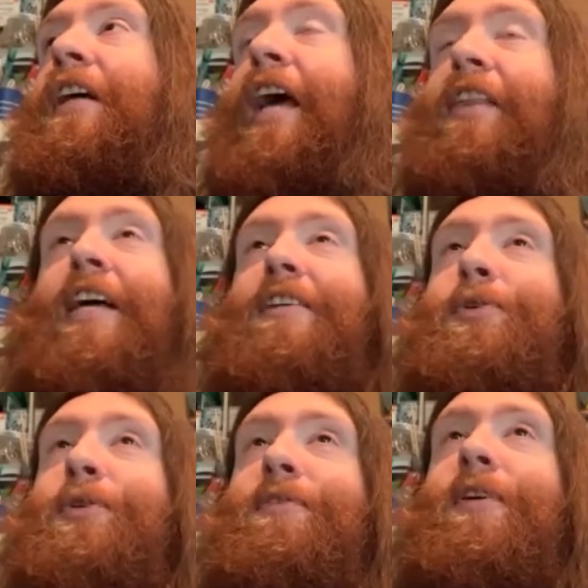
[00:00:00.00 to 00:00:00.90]
And that
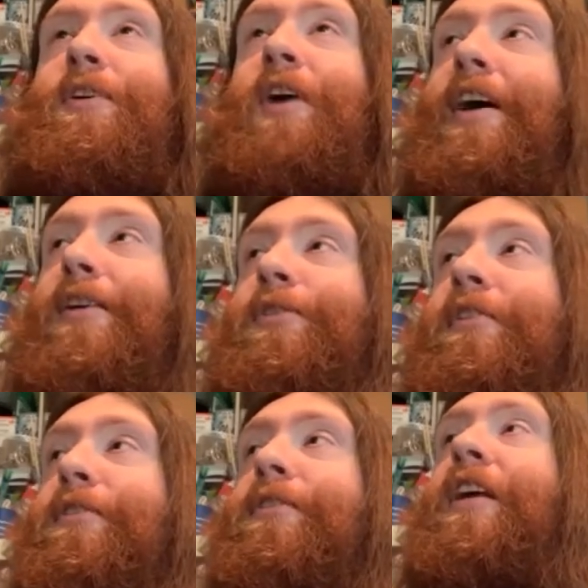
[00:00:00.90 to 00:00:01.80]
sort of
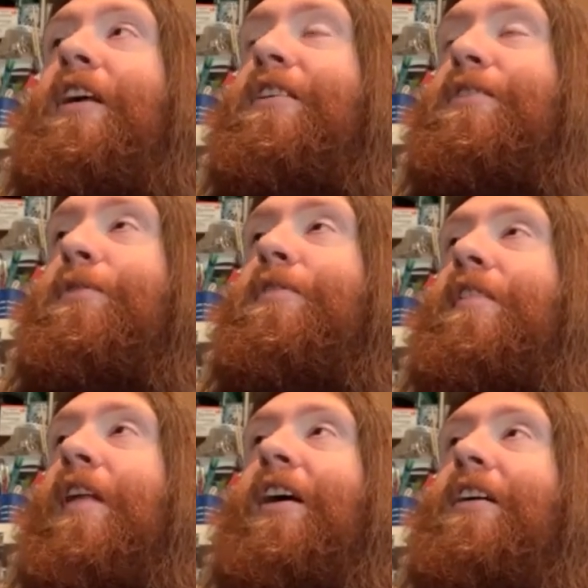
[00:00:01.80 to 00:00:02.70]
interaction is
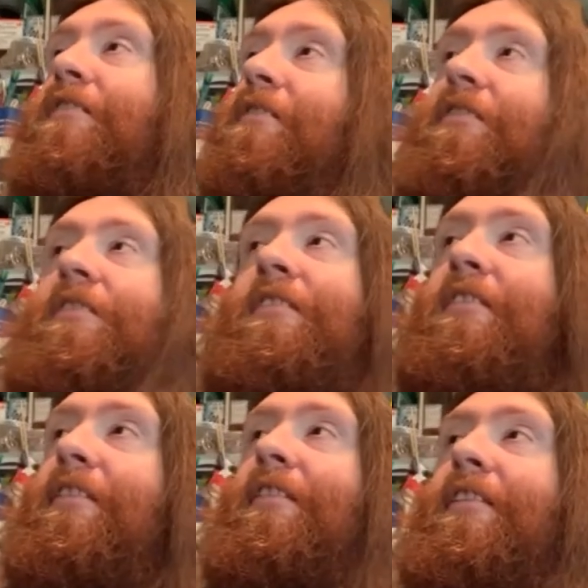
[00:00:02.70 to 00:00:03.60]
like,
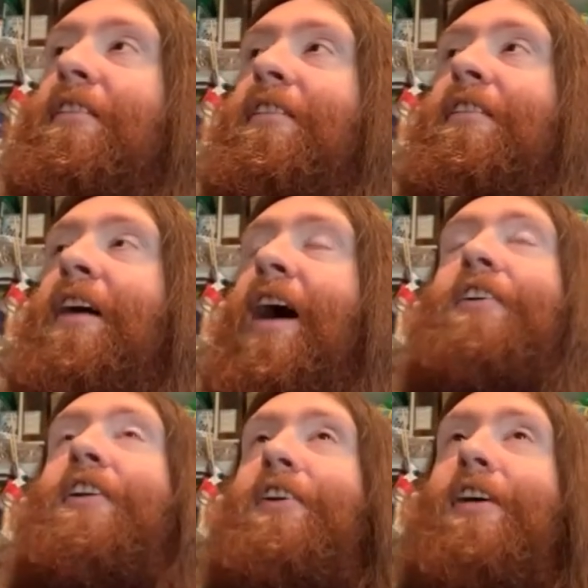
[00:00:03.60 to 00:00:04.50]
I
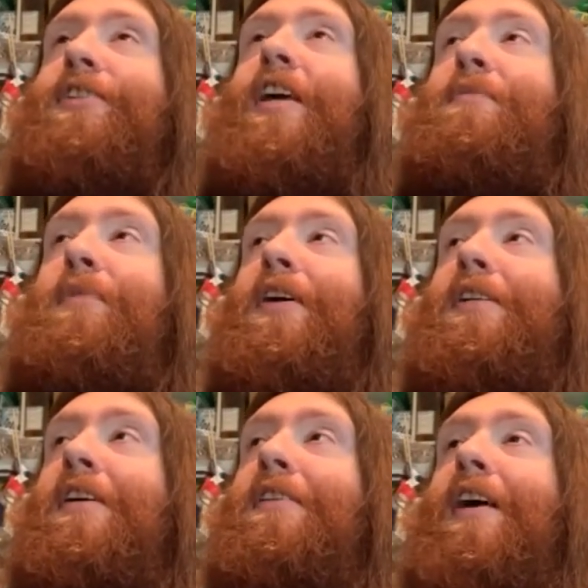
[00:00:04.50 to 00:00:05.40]
don't know, I just can't
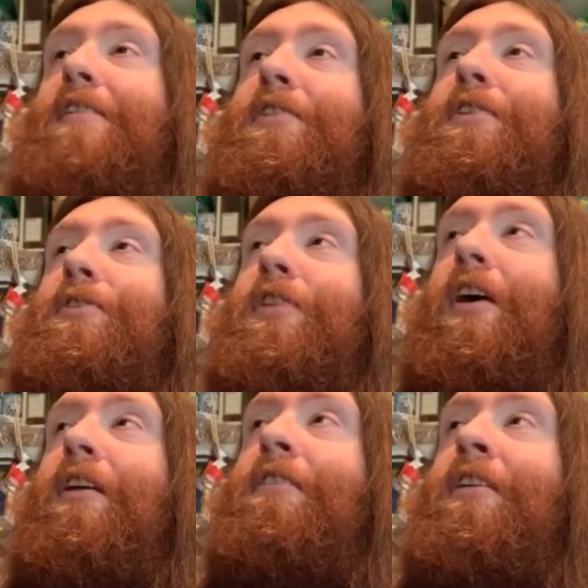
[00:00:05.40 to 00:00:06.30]
process having to do
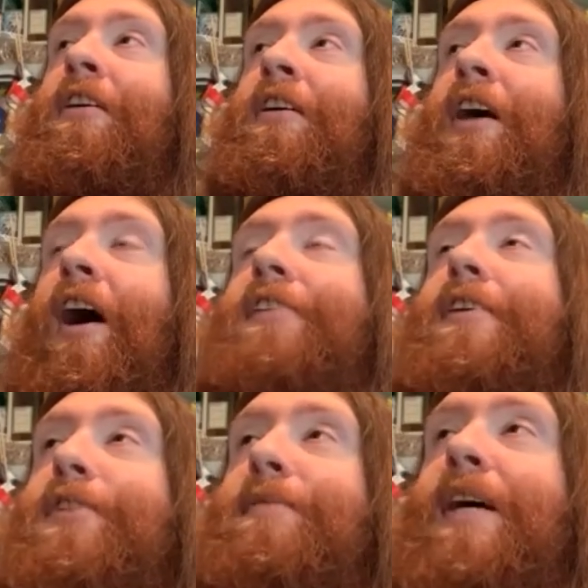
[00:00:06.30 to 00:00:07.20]
that. Although
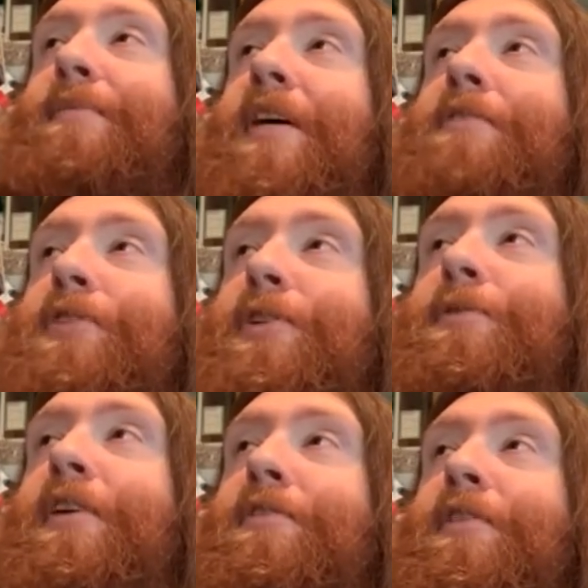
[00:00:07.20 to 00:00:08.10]
sometimes I feel
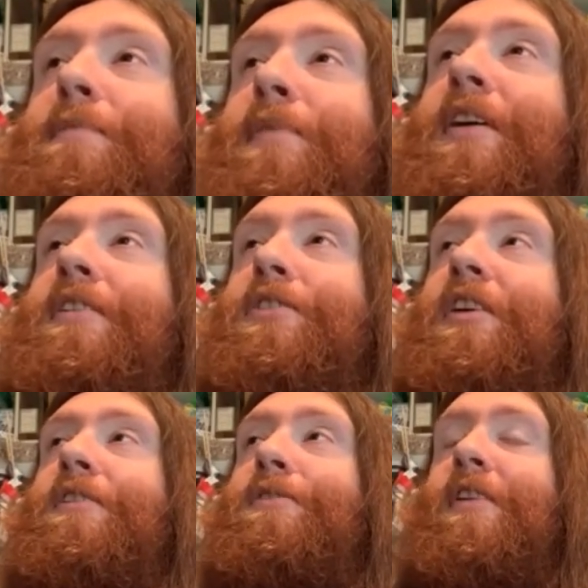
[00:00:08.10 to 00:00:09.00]
whenever I'm playing
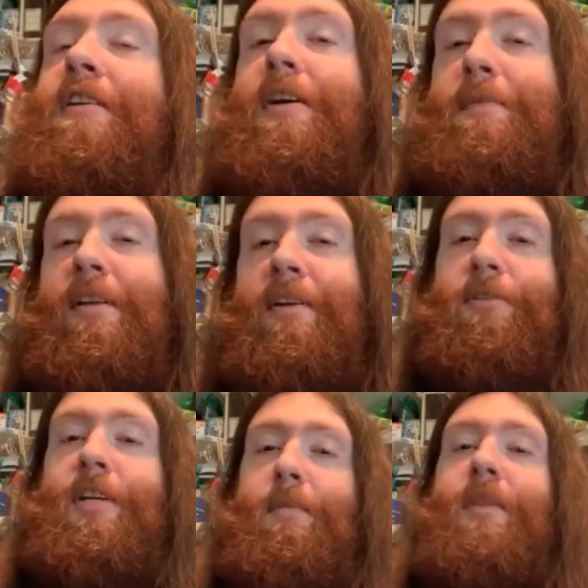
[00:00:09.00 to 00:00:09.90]
shows and I got my little
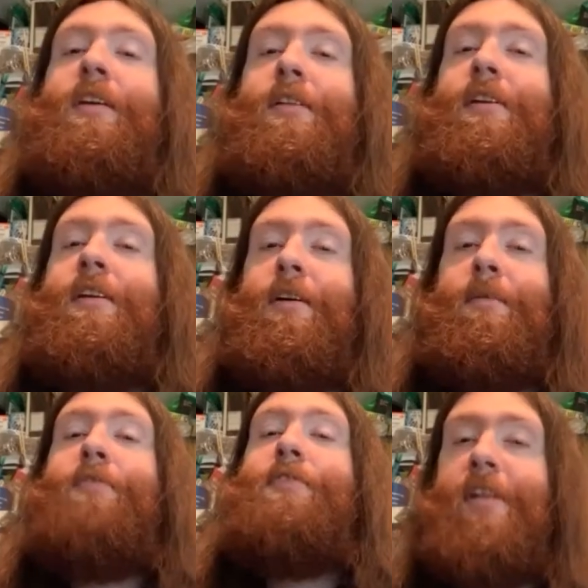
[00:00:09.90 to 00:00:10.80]
tip thing set up,
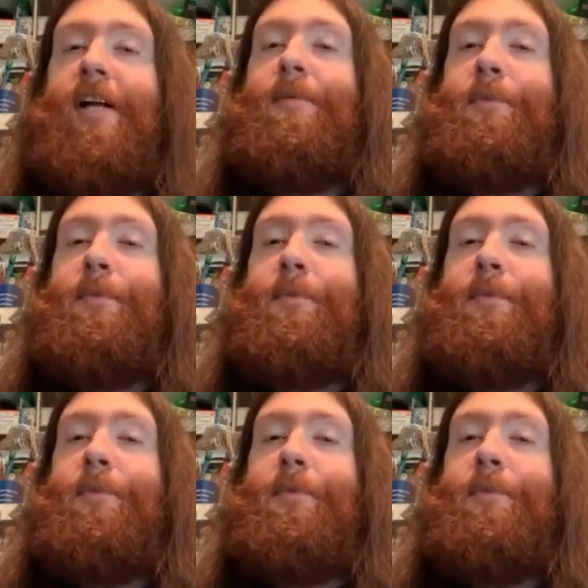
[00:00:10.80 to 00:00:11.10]
I feel like I'm